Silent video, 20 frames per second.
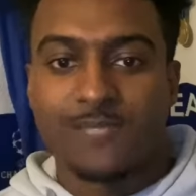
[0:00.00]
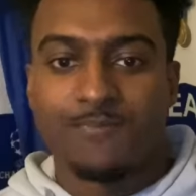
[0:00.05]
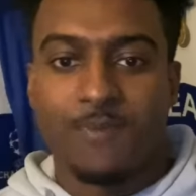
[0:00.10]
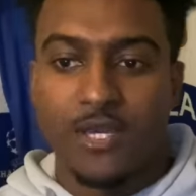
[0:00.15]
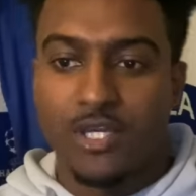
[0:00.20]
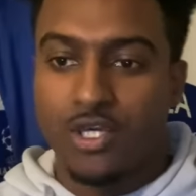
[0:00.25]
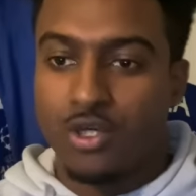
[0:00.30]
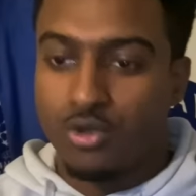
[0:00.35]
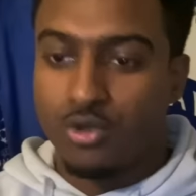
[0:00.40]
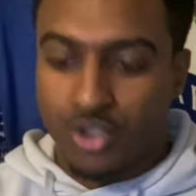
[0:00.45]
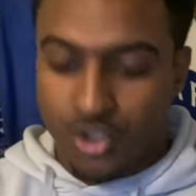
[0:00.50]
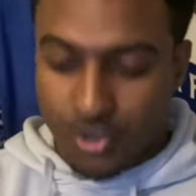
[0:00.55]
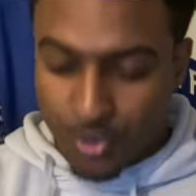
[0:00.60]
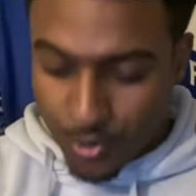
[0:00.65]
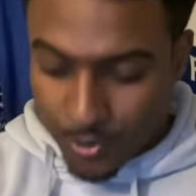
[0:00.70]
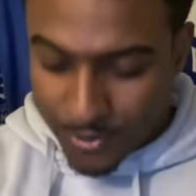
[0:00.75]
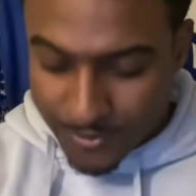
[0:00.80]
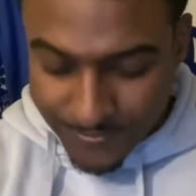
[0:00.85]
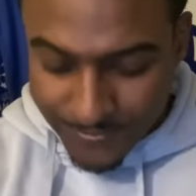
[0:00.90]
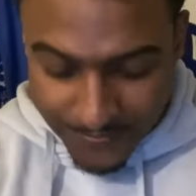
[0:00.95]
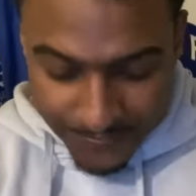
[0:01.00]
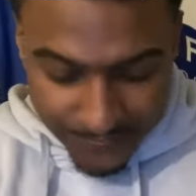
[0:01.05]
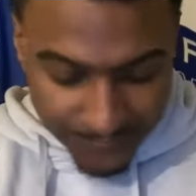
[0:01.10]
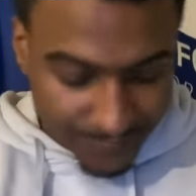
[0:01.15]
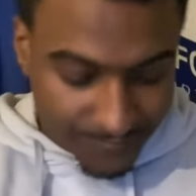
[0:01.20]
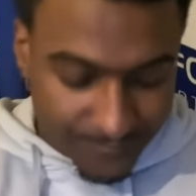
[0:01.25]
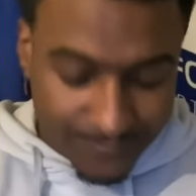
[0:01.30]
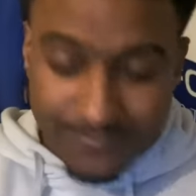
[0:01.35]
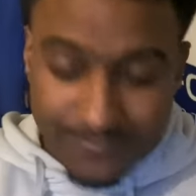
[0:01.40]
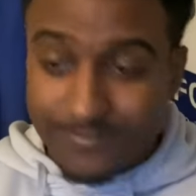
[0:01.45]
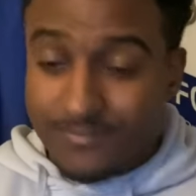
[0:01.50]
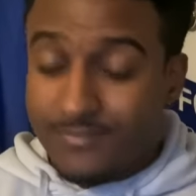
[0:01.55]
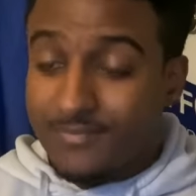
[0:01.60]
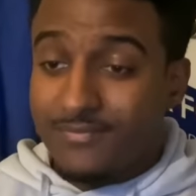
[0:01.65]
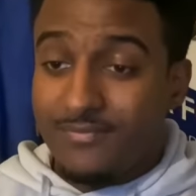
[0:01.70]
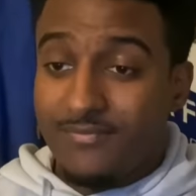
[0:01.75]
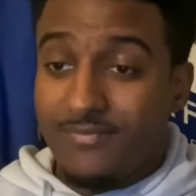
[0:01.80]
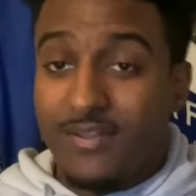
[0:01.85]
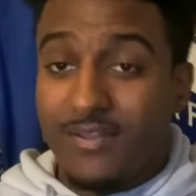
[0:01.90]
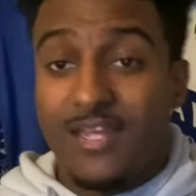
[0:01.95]
per usual.
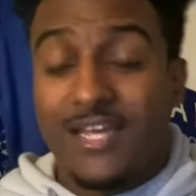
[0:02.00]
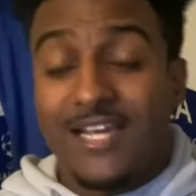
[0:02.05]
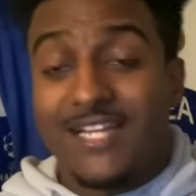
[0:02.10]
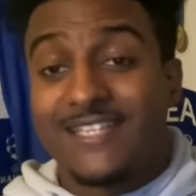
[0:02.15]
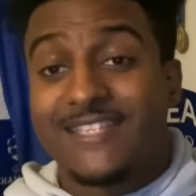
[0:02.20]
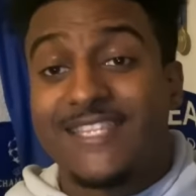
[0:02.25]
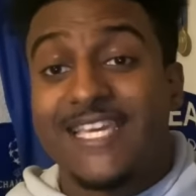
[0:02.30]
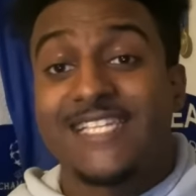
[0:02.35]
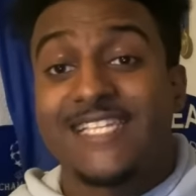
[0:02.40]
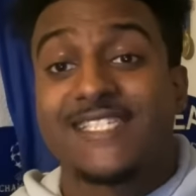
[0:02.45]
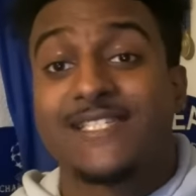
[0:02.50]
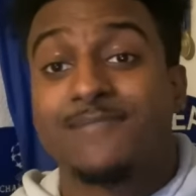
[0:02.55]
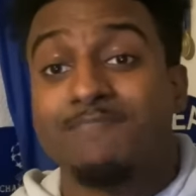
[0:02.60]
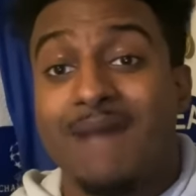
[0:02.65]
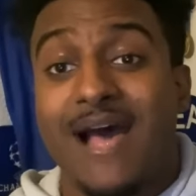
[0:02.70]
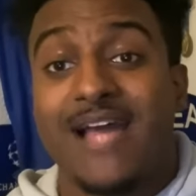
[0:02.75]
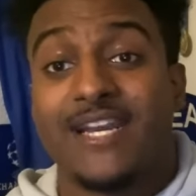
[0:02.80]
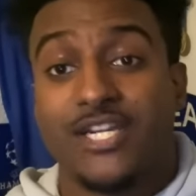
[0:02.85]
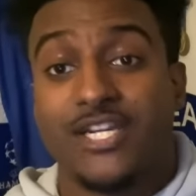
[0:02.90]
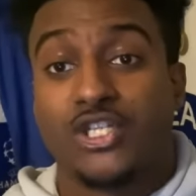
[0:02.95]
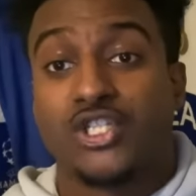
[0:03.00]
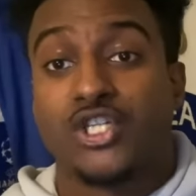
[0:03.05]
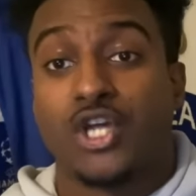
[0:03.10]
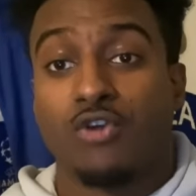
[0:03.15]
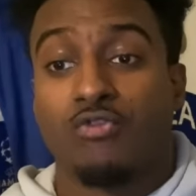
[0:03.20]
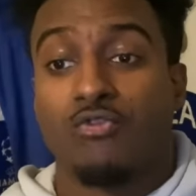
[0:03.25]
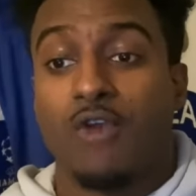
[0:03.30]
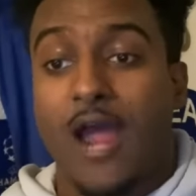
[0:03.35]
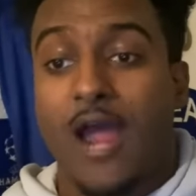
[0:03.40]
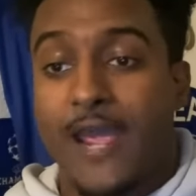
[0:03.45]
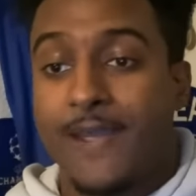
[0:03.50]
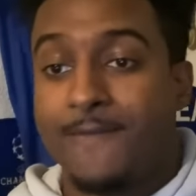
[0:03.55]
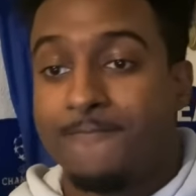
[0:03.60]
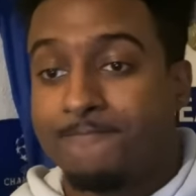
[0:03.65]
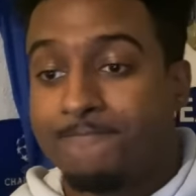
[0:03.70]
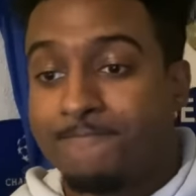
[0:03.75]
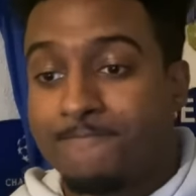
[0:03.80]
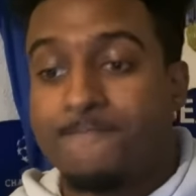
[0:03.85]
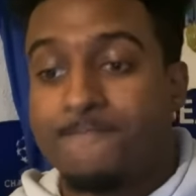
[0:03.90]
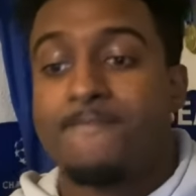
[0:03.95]
This manager, right,
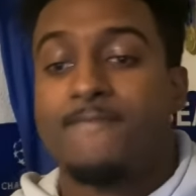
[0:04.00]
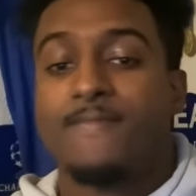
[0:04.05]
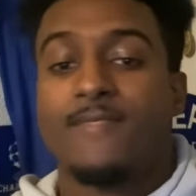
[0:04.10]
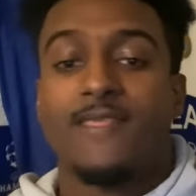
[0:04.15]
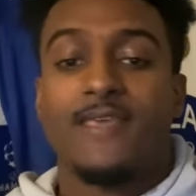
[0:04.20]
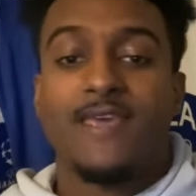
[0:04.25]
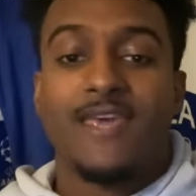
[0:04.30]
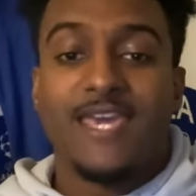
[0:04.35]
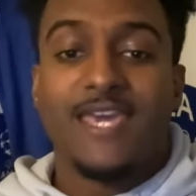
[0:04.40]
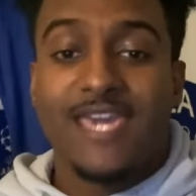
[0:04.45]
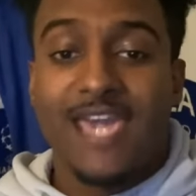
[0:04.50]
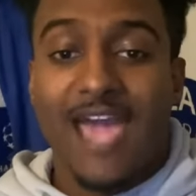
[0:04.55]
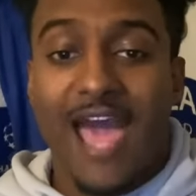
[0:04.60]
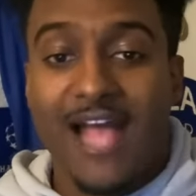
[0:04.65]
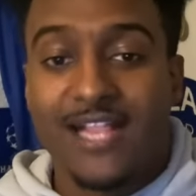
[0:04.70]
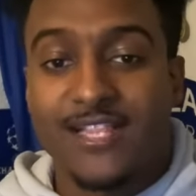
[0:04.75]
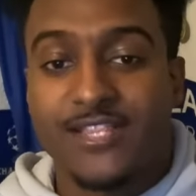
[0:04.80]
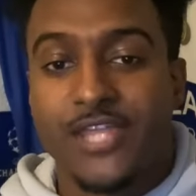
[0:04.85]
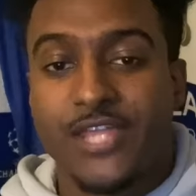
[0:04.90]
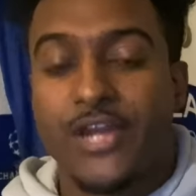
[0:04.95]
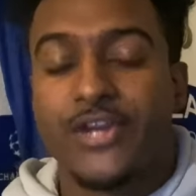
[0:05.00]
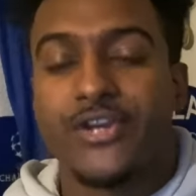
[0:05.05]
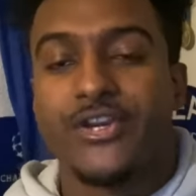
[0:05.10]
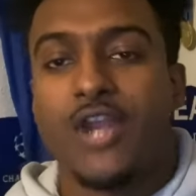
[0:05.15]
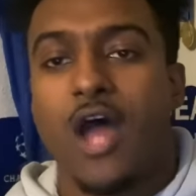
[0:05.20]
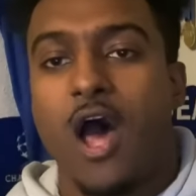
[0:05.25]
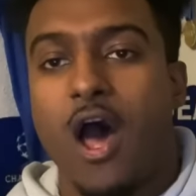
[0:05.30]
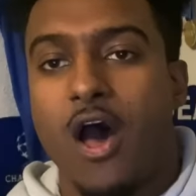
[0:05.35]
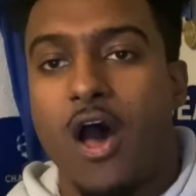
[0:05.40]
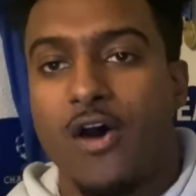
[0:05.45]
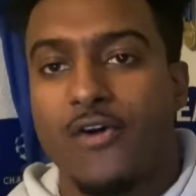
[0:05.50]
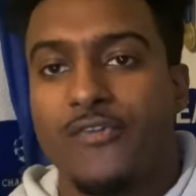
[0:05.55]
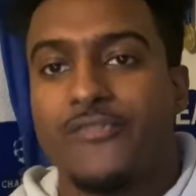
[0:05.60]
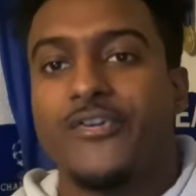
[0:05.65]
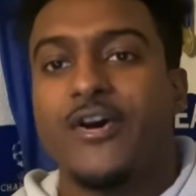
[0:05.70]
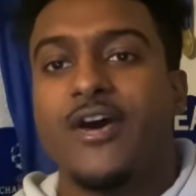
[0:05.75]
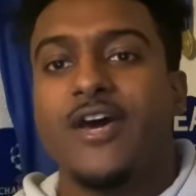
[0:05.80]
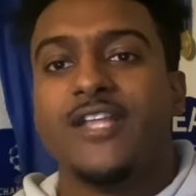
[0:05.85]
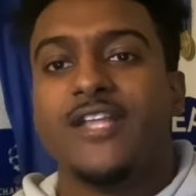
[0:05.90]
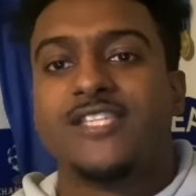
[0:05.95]
he had the nerve
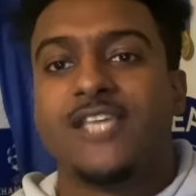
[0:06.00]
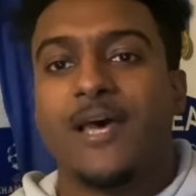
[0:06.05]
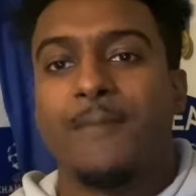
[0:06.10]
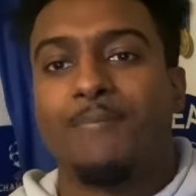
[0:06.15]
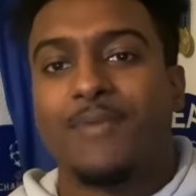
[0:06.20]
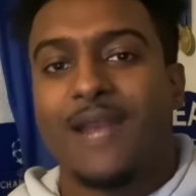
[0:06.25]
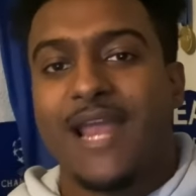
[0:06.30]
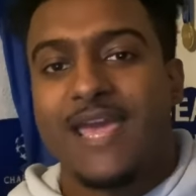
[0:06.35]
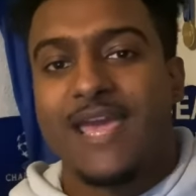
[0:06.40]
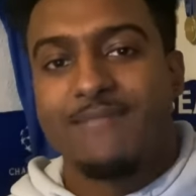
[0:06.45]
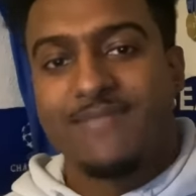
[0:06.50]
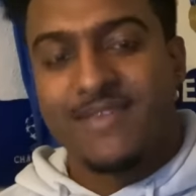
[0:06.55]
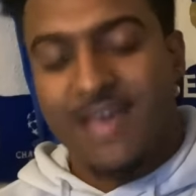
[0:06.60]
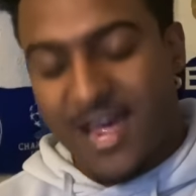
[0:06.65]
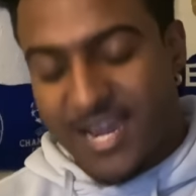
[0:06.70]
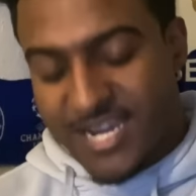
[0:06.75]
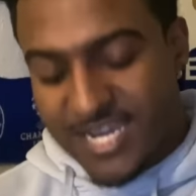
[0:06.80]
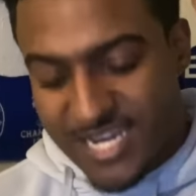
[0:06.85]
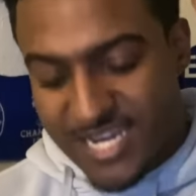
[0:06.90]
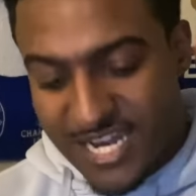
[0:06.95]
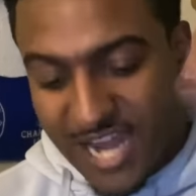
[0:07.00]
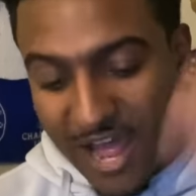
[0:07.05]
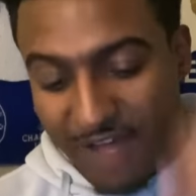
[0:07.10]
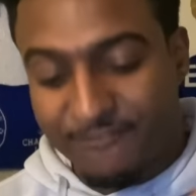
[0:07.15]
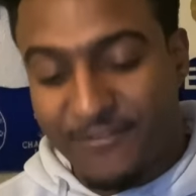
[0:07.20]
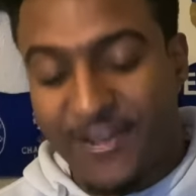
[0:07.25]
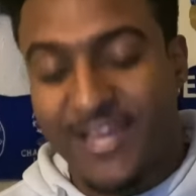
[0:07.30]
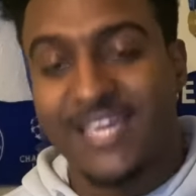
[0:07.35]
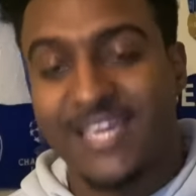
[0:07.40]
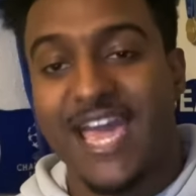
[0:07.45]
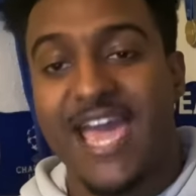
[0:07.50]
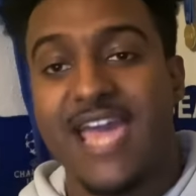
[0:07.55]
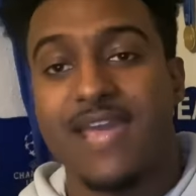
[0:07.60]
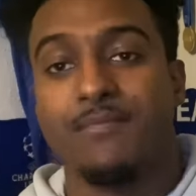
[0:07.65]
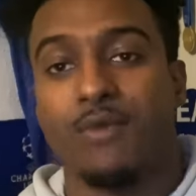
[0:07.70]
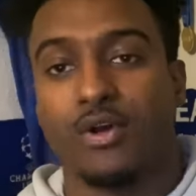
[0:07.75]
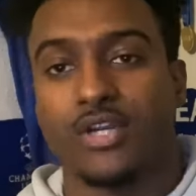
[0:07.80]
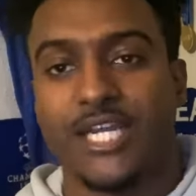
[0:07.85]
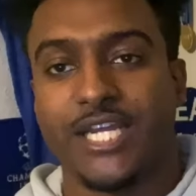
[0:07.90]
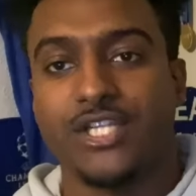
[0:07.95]
to blame another game
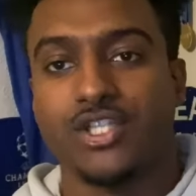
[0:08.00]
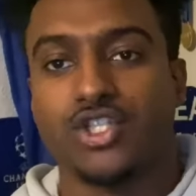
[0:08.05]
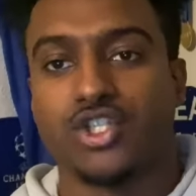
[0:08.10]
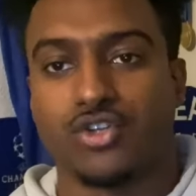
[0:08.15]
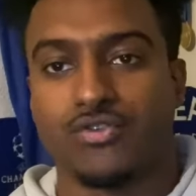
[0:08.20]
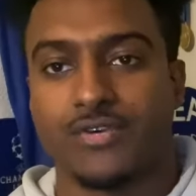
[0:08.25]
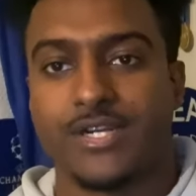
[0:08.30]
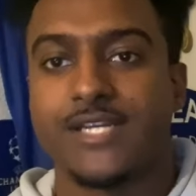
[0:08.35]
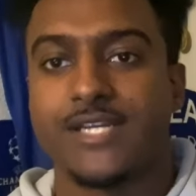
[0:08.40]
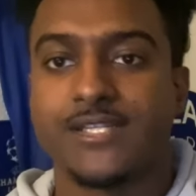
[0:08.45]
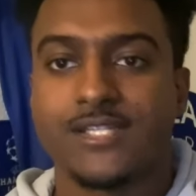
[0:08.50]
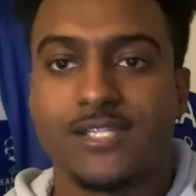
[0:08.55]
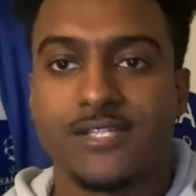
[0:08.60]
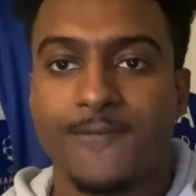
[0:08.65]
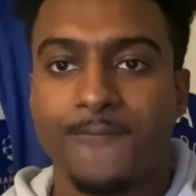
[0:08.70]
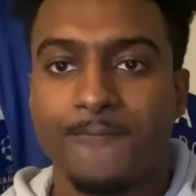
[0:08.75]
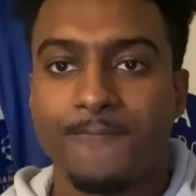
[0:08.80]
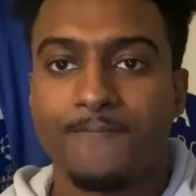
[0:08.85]
on injuries.